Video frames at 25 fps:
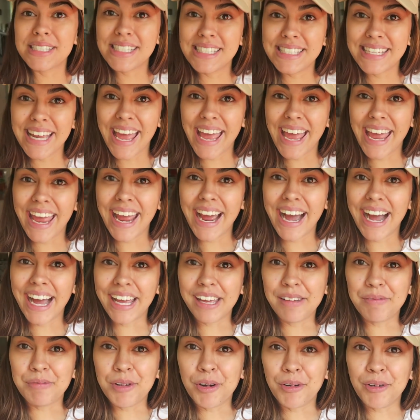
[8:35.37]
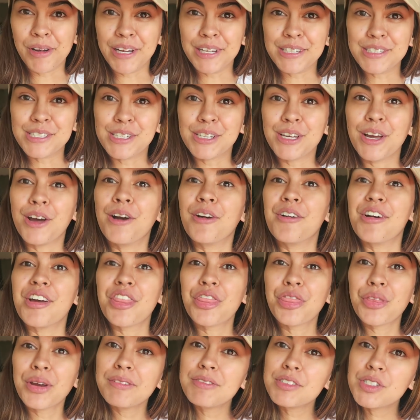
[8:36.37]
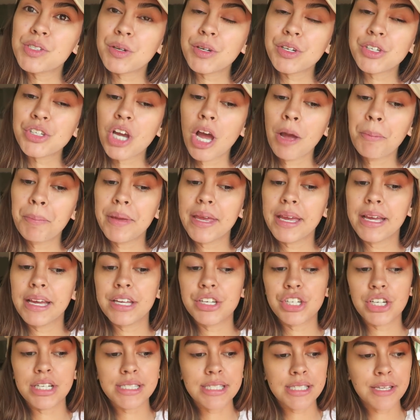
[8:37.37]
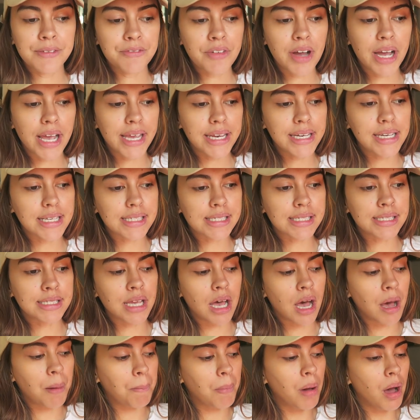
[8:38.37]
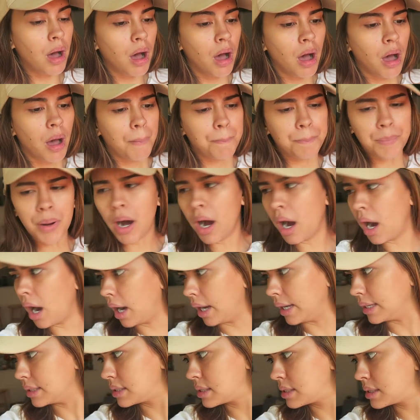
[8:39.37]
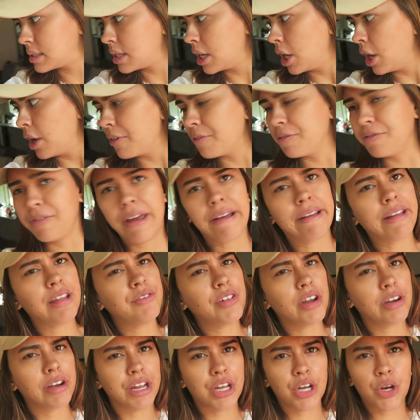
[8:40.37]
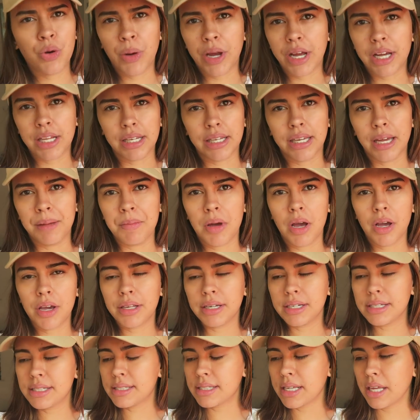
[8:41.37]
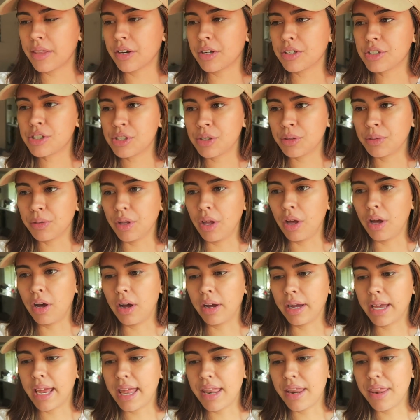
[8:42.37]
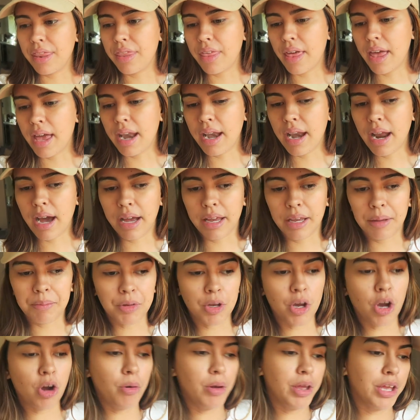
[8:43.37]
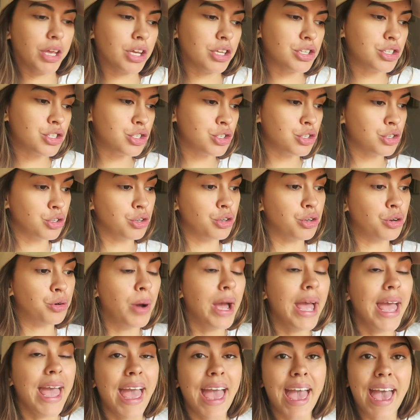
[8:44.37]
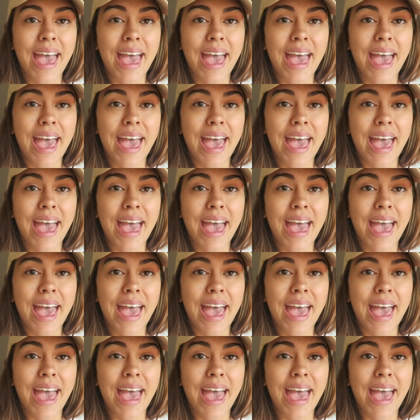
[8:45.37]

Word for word: but today I am going to go thrift store shopping just to find some pots very, very quickly. I'm not gonna stay there too long and then I am going to